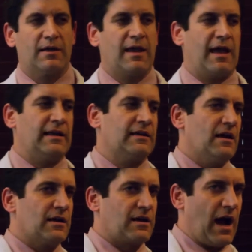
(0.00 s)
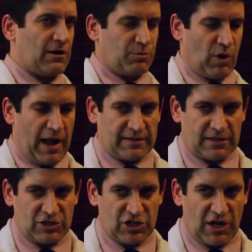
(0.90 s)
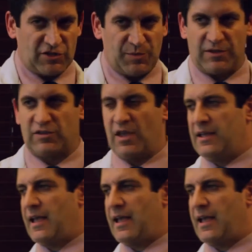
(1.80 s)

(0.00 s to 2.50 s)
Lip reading: getting chiropractic adjustments,